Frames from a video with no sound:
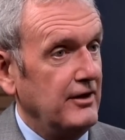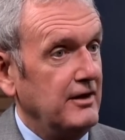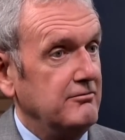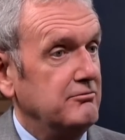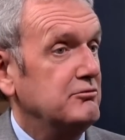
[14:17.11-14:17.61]

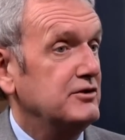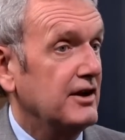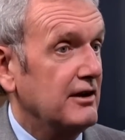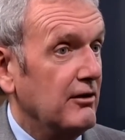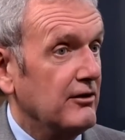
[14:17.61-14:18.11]
and to
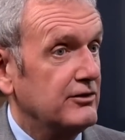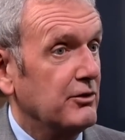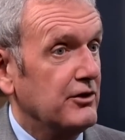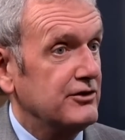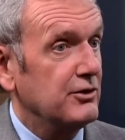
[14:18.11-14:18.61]
cut a long
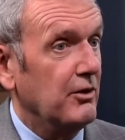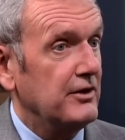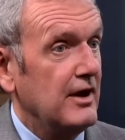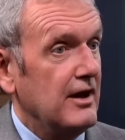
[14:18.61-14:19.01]
story short,